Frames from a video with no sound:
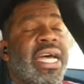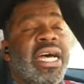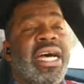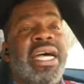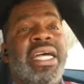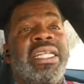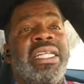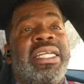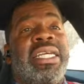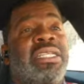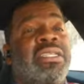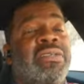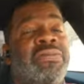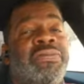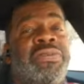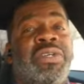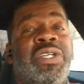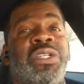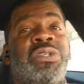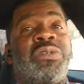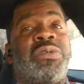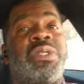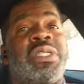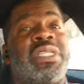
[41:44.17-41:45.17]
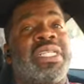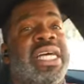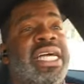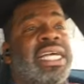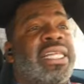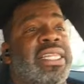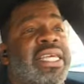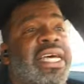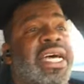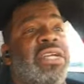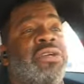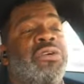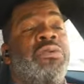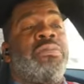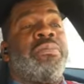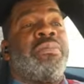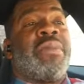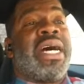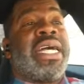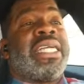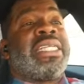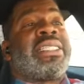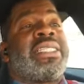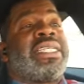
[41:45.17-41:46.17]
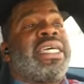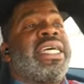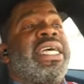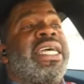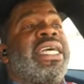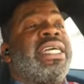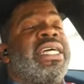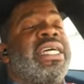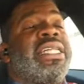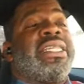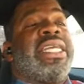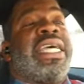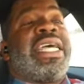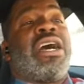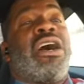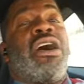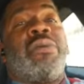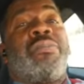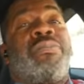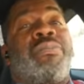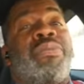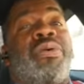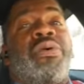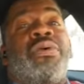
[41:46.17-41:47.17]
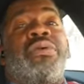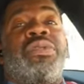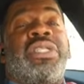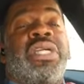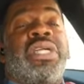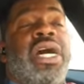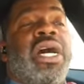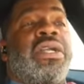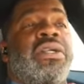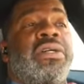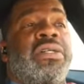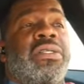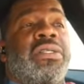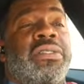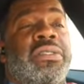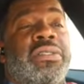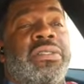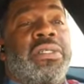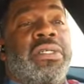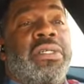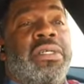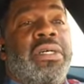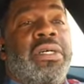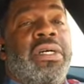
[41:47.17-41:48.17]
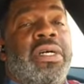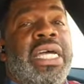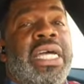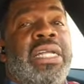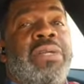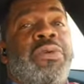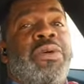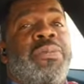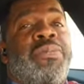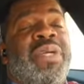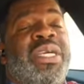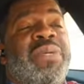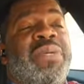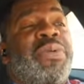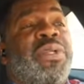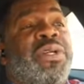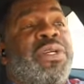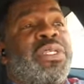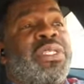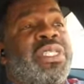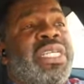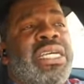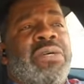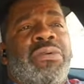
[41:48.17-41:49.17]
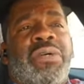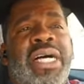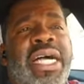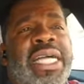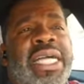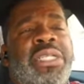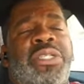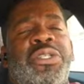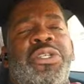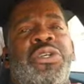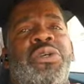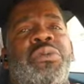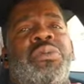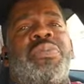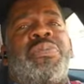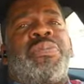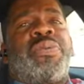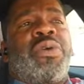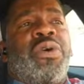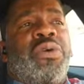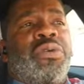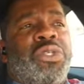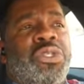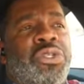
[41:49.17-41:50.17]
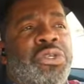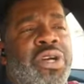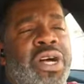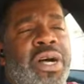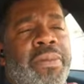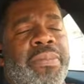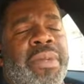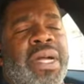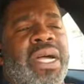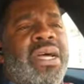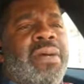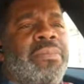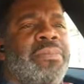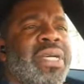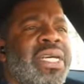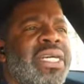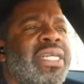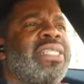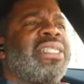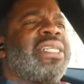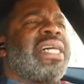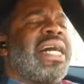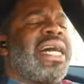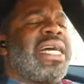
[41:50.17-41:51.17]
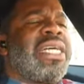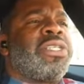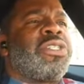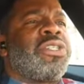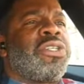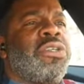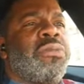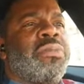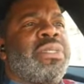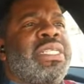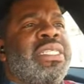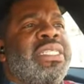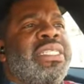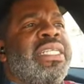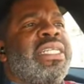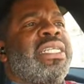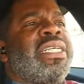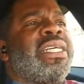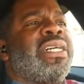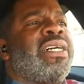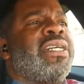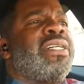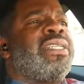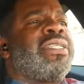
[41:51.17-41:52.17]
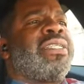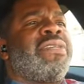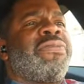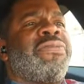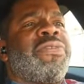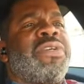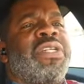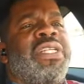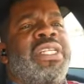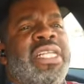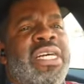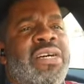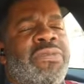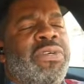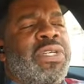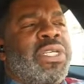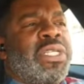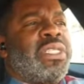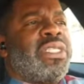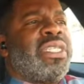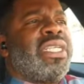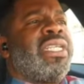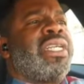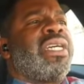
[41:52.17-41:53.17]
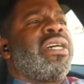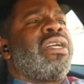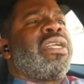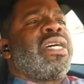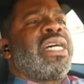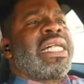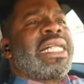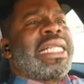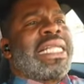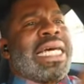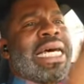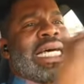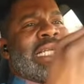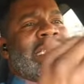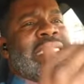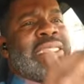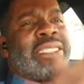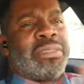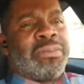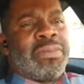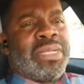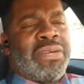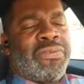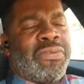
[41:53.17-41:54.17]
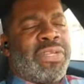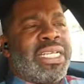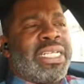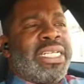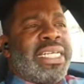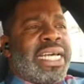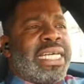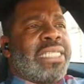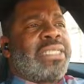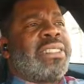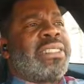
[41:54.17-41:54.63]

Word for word: and individuals like that who might say they are pro Donald and where people are saying, "Well, Ice Cube's pro-Trump," because Ice Cube is dealing on a different level. He's dealing on a classism level. And yes,